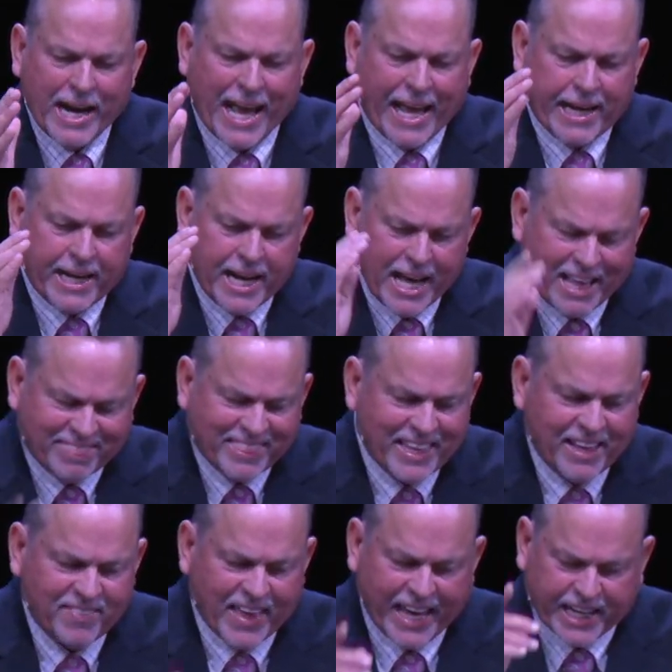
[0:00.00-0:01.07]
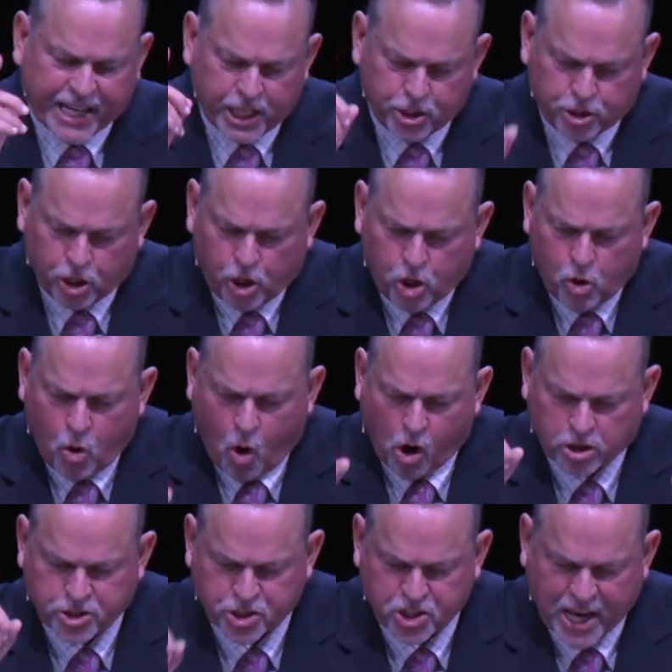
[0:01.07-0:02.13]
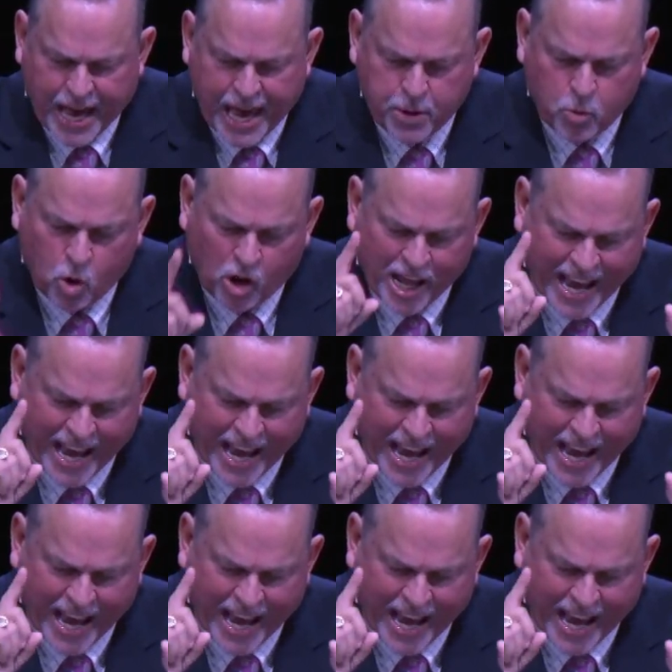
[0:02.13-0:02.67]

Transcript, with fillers: and nothing they can do or say will